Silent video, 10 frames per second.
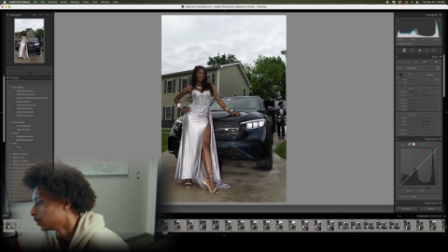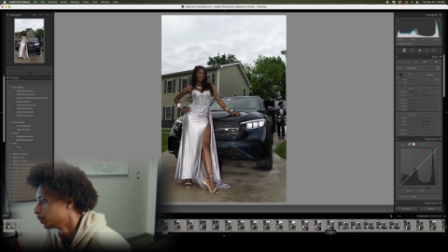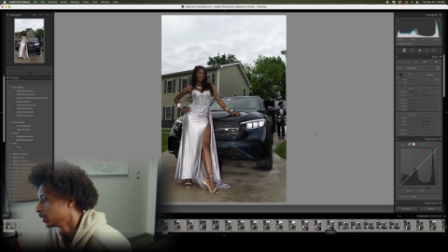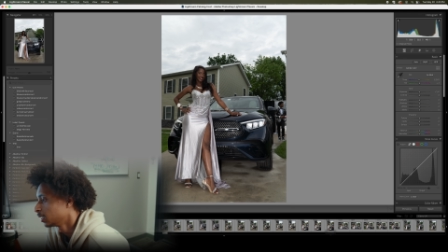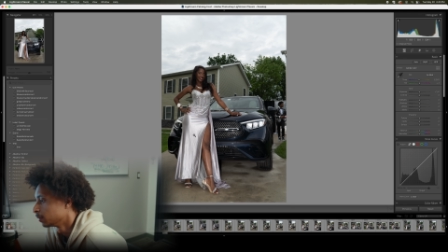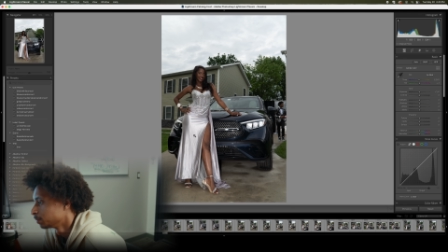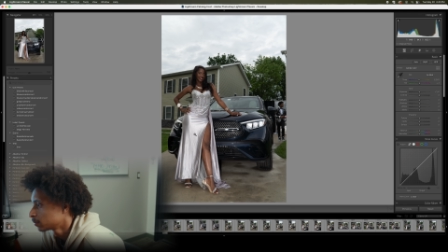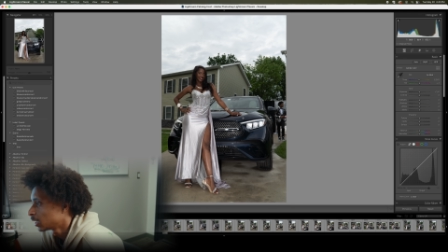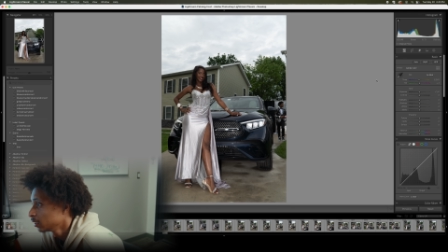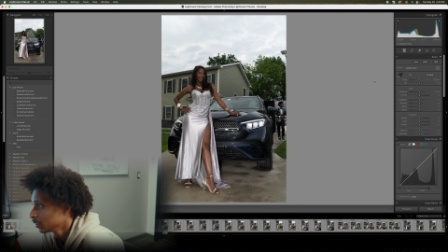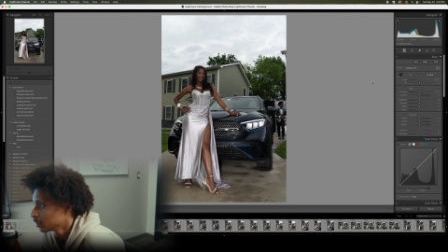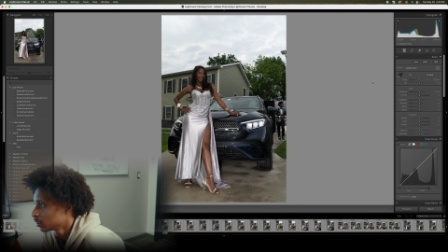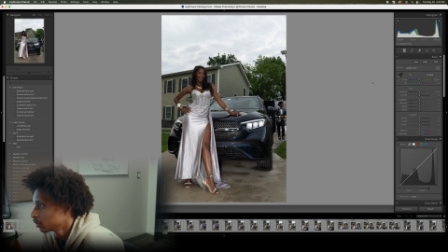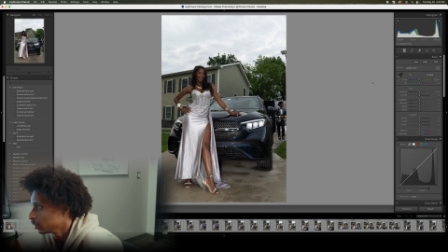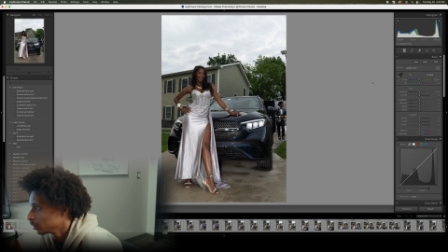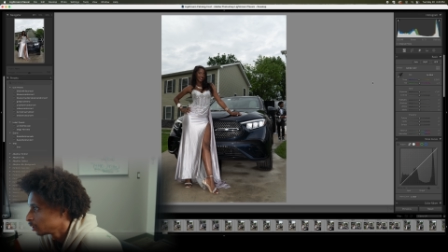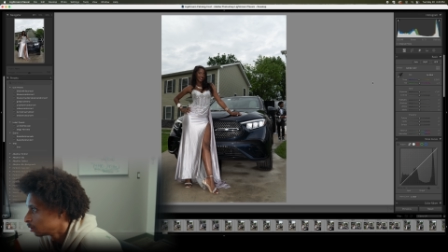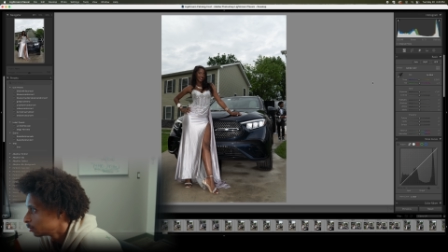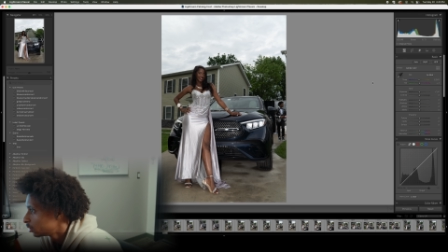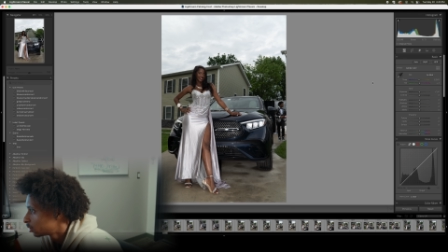But yeah, I think this is a great looking
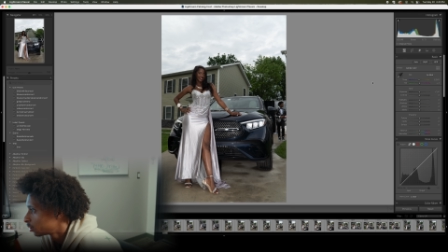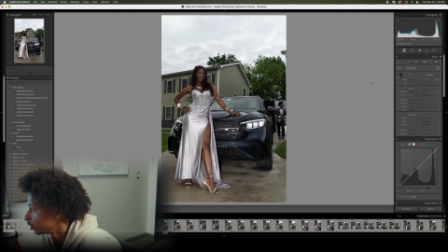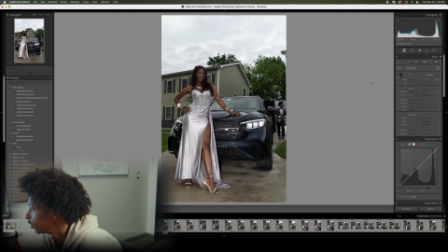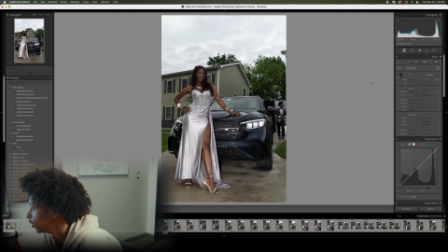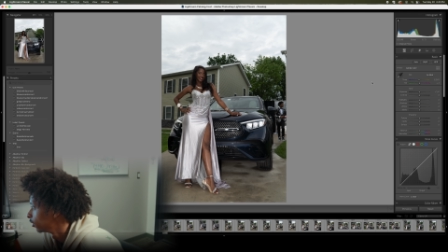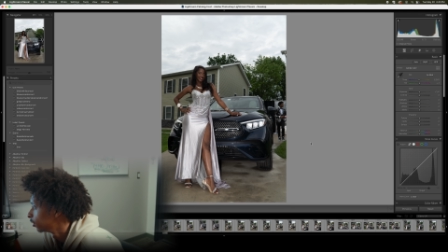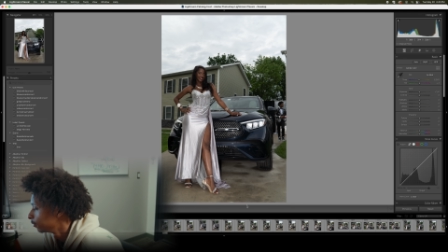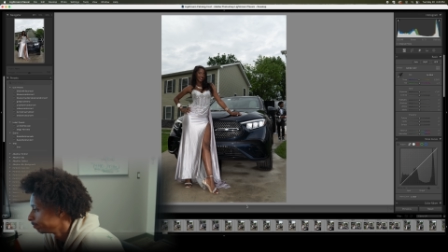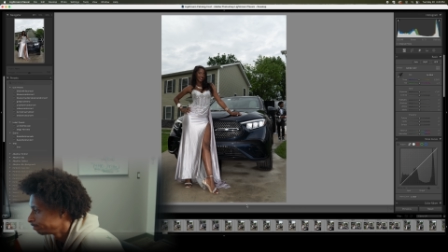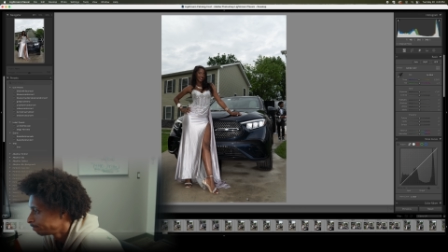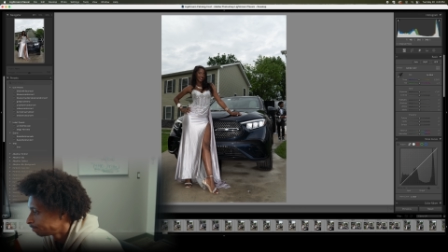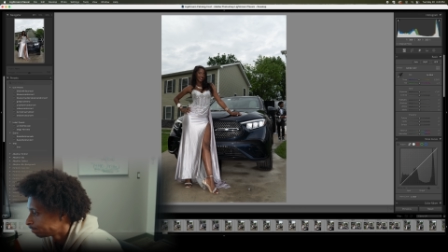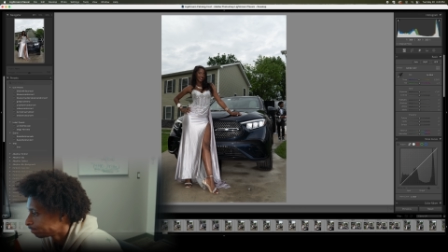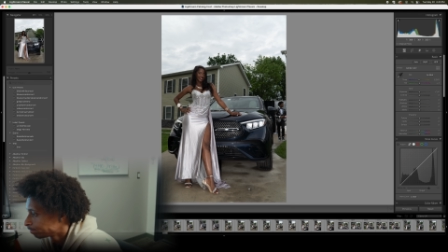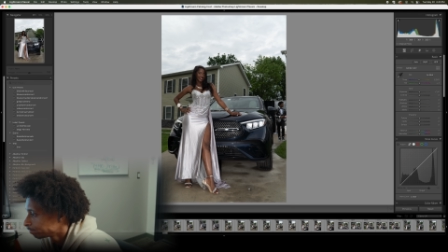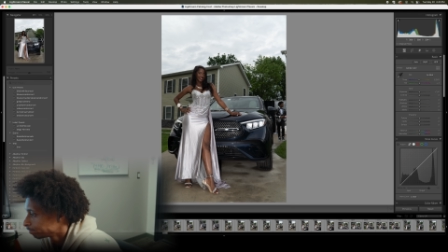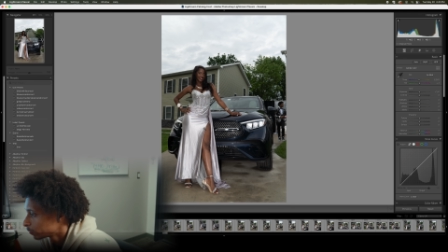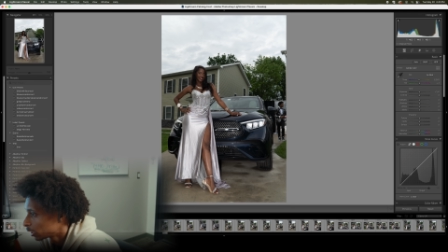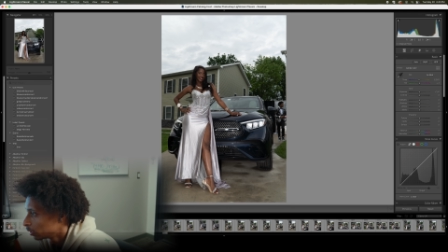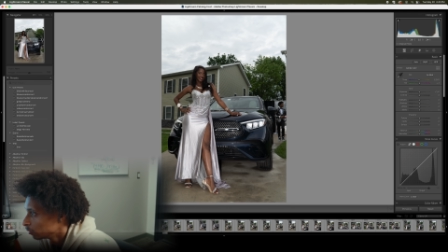image.
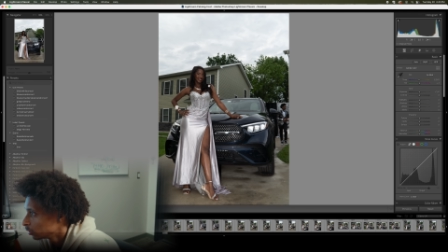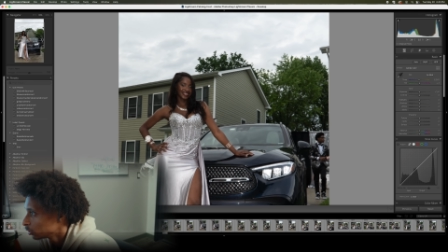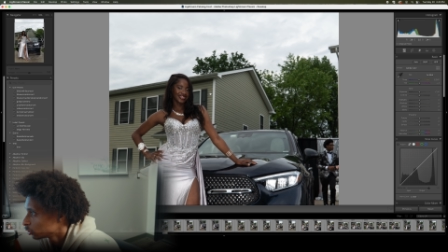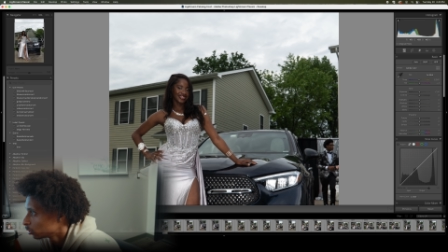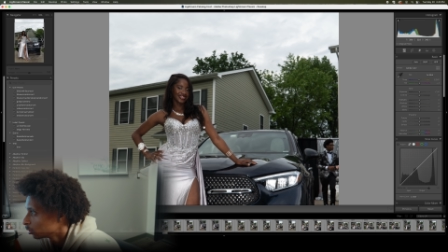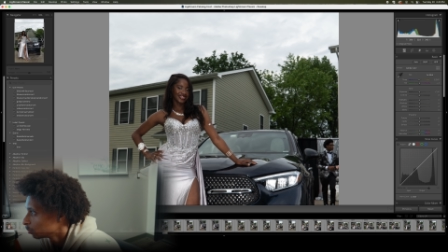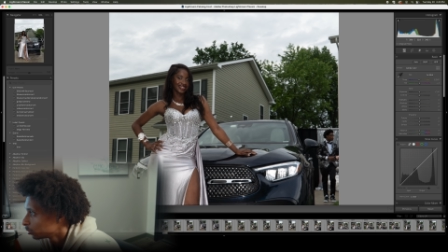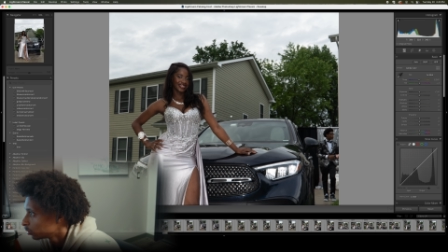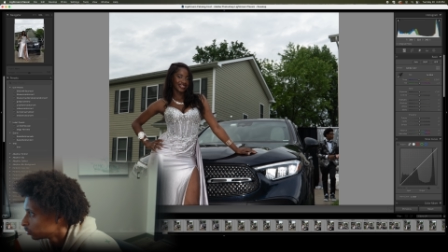Everything's sharp.